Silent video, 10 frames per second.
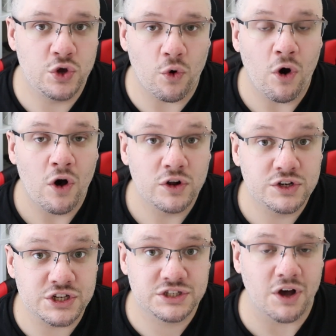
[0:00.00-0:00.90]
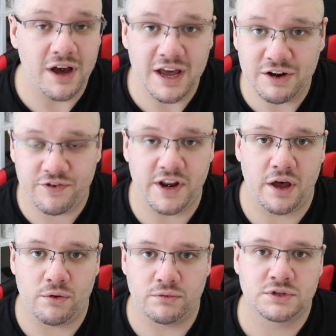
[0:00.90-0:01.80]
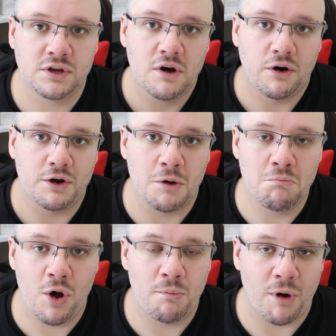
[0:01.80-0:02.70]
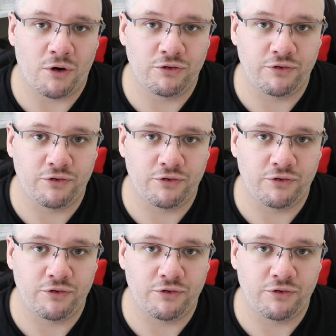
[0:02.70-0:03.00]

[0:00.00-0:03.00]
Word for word: your desired videos on your mobile